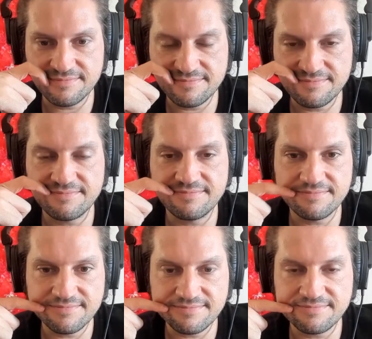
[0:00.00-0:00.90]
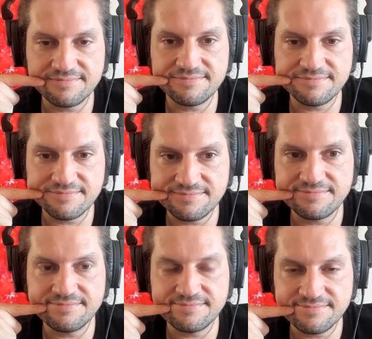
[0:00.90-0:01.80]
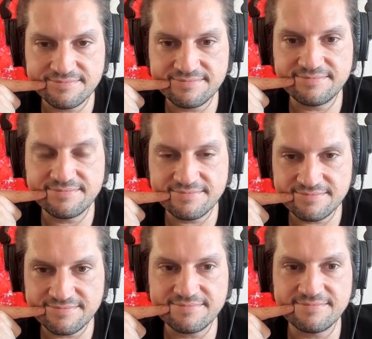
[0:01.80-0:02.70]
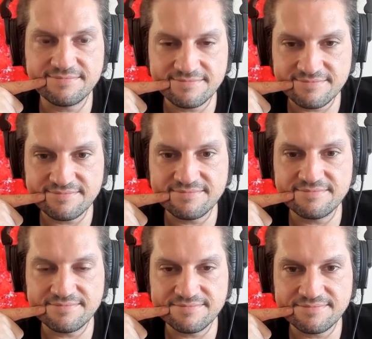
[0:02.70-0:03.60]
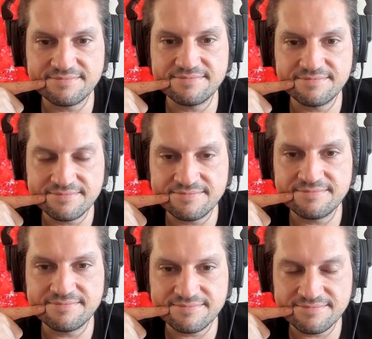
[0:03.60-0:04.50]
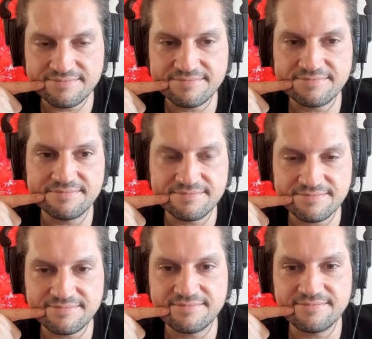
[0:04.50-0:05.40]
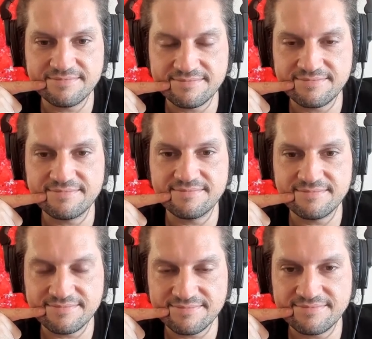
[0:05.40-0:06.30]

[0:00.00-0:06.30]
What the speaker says: This person isn't speaking.